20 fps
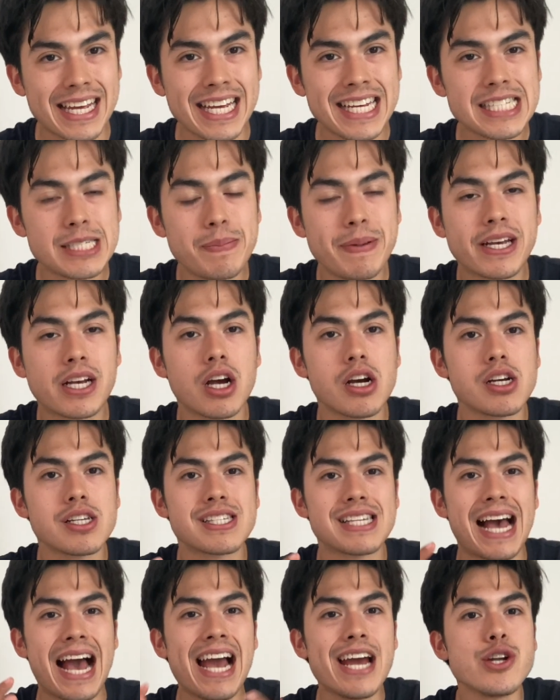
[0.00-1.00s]
it's because
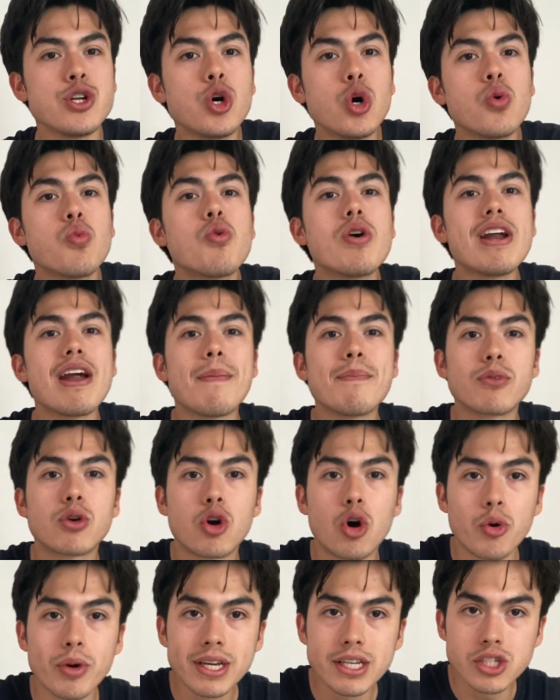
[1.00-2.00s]
I know where I'm
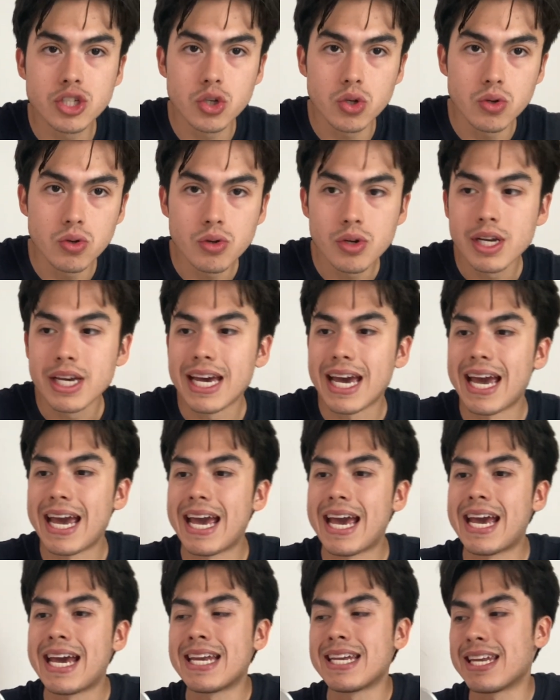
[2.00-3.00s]
going to,
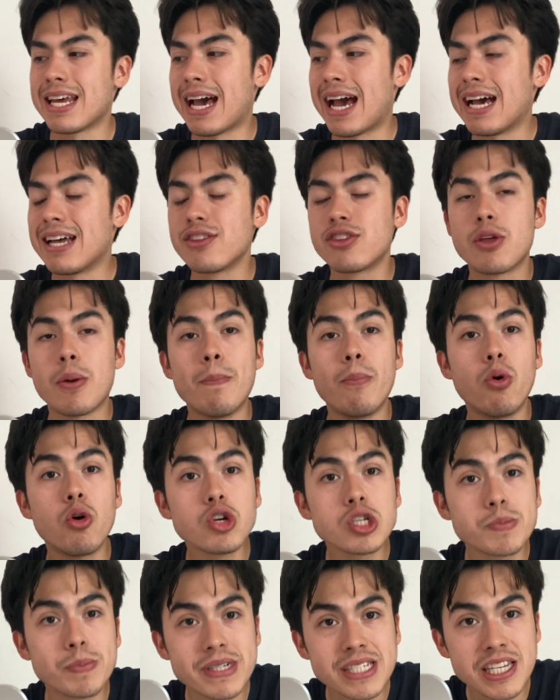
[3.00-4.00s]
and the more
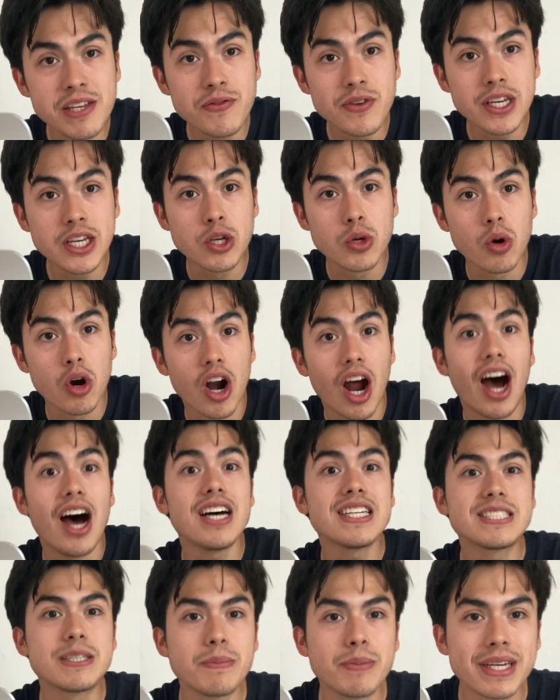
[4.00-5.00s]
specific you are
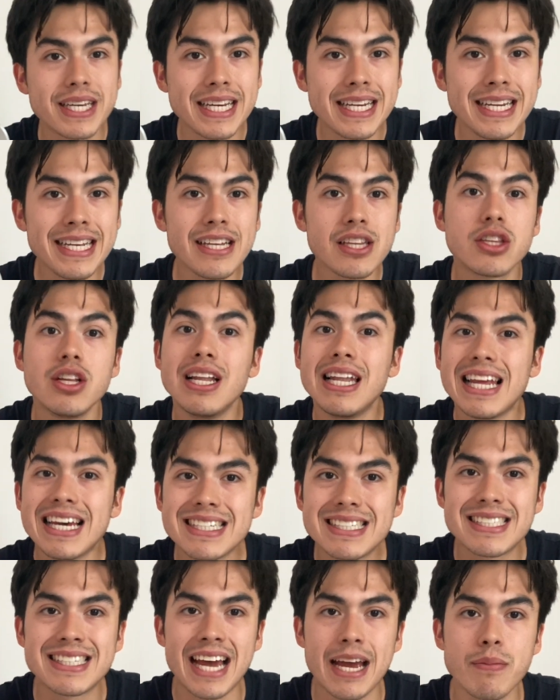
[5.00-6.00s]
at the beginning, the
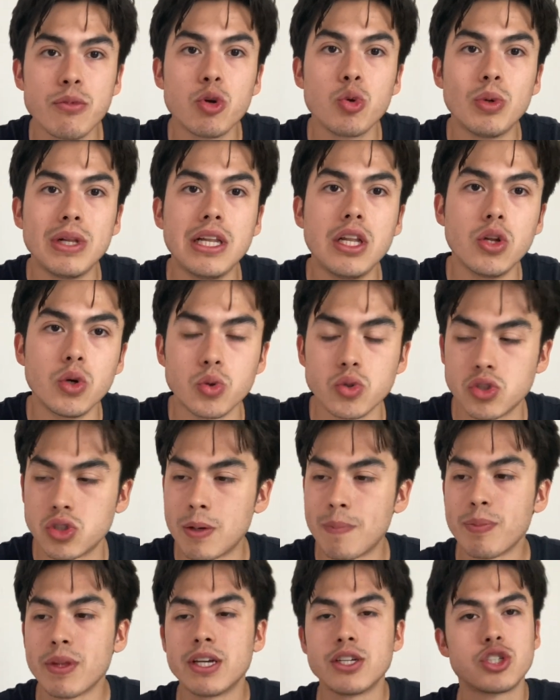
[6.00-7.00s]
less time you will lose.
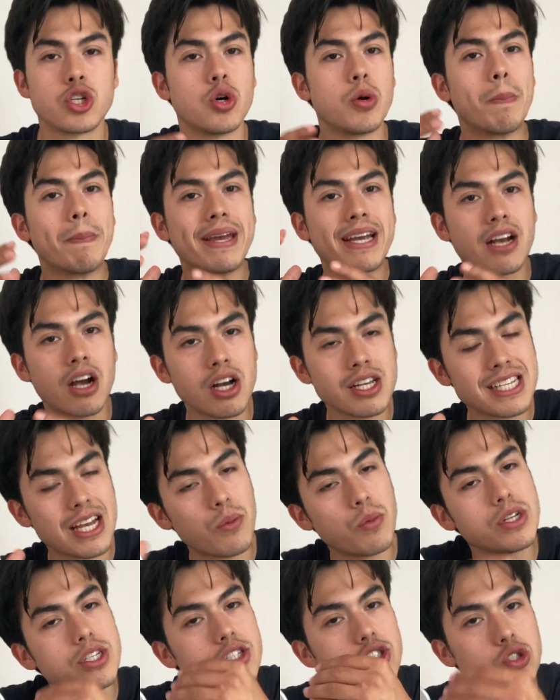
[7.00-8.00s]
So because I
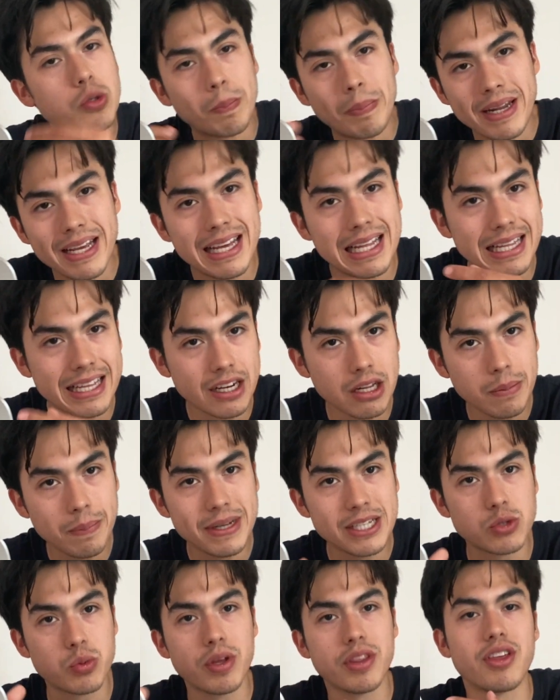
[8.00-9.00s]
wanted to play a little
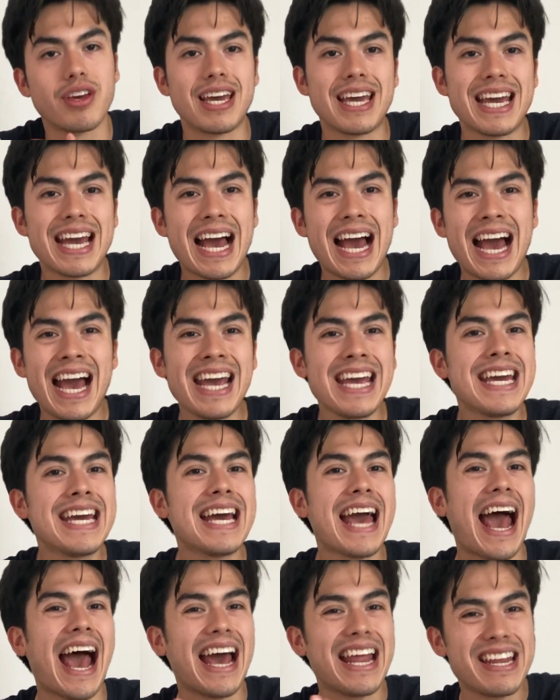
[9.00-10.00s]
bit with the AI,
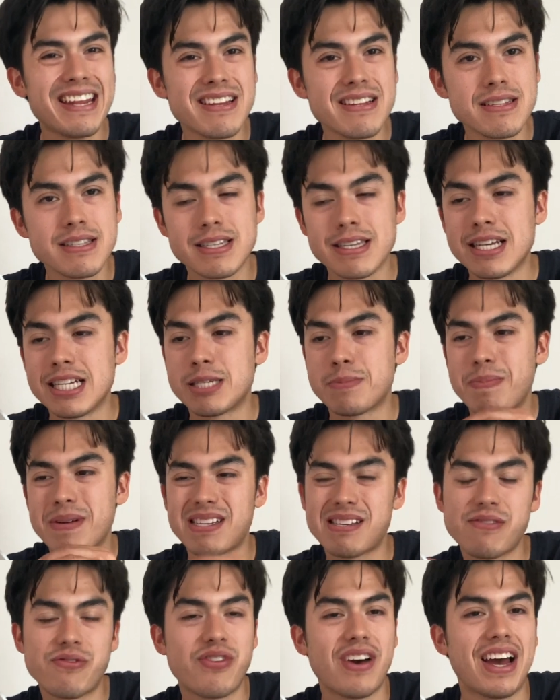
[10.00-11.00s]
I didn't
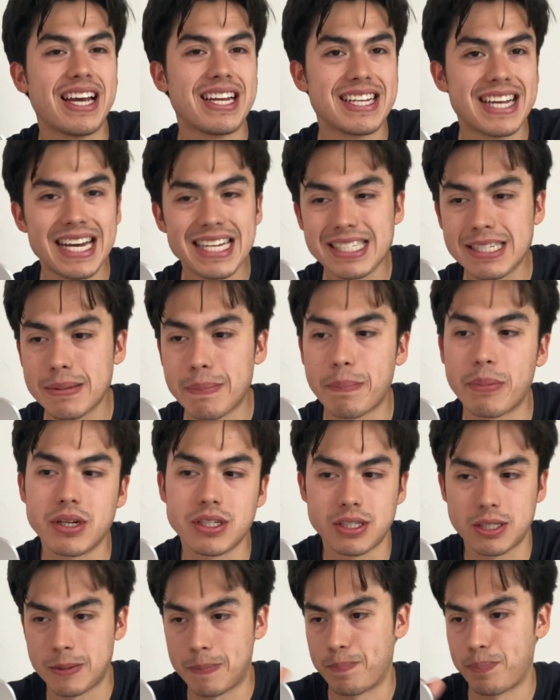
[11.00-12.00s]
specify that,
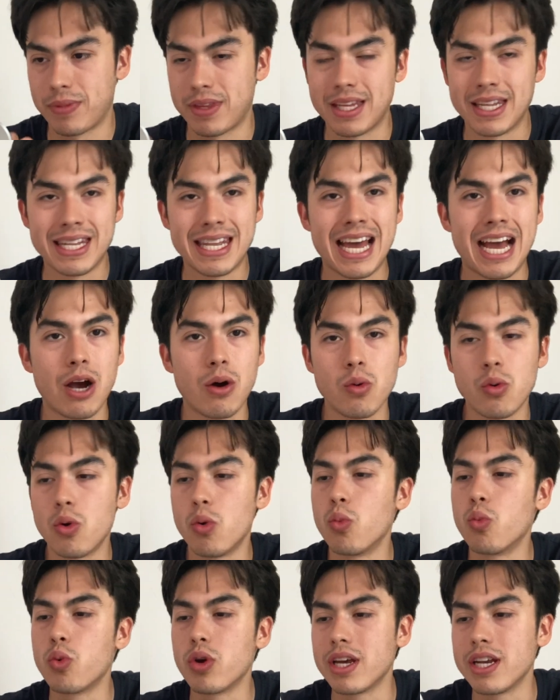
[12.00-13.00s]
but now
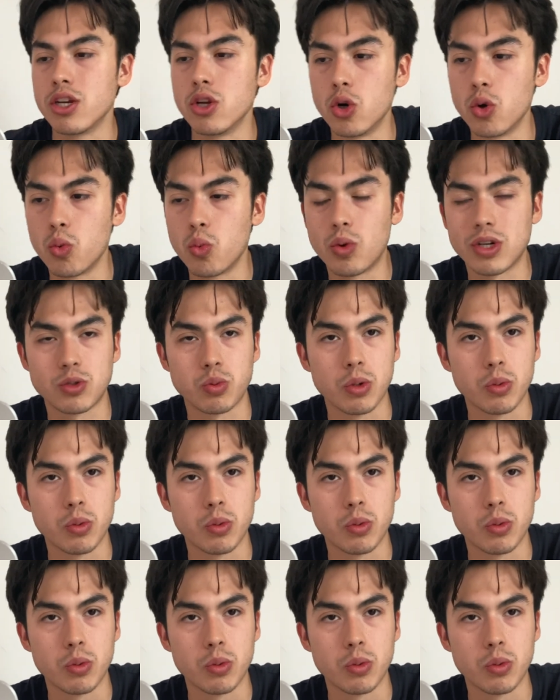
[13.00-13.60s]
we know what we